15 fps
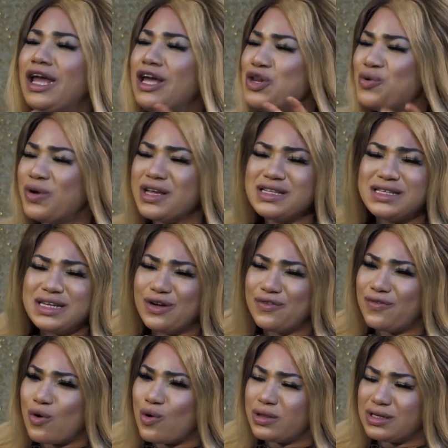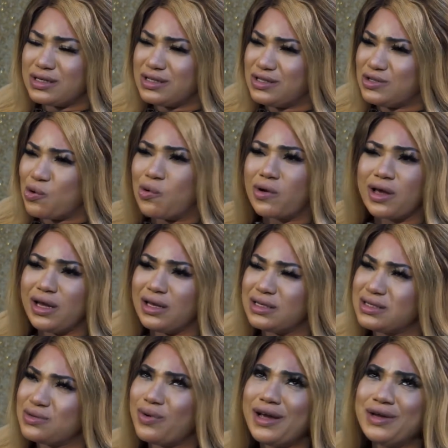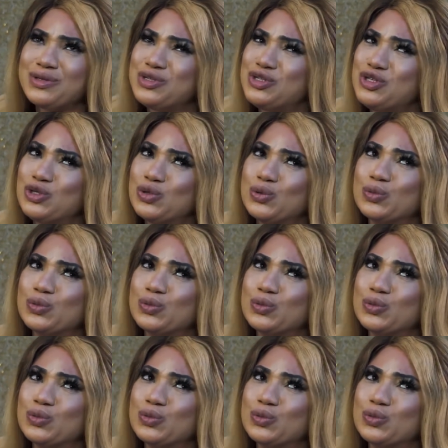You know, instead of all the stalkings, why don't